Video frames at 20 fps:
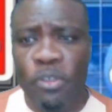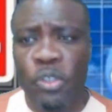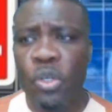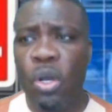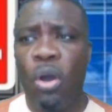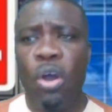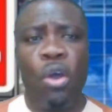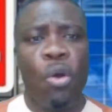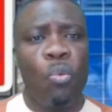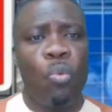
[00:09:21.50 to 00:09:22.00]

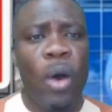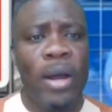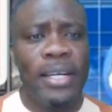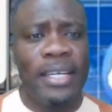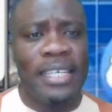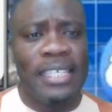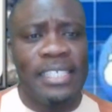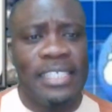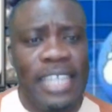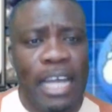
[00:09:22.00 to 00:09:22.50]
So
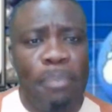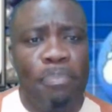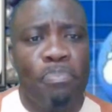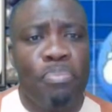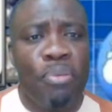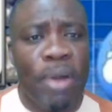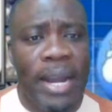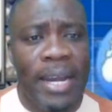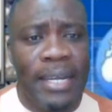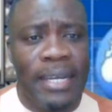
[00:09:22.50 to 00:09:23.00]
what is
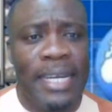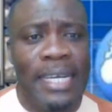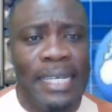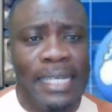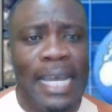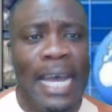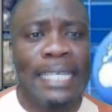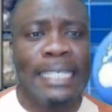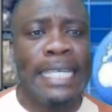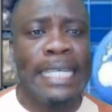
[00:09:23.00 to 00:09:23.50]
the
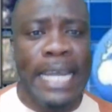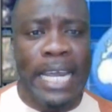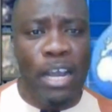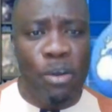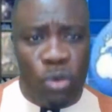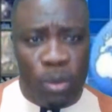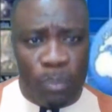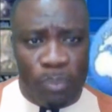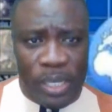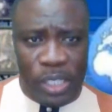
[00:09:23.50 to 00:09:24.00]
branding that
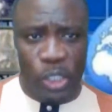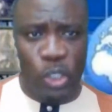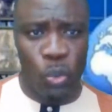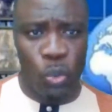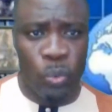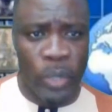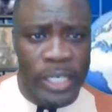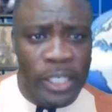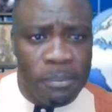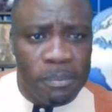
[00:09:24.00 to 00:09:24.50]
they will be
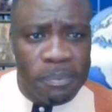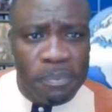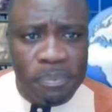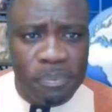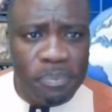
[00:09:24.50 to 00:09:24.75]
doing,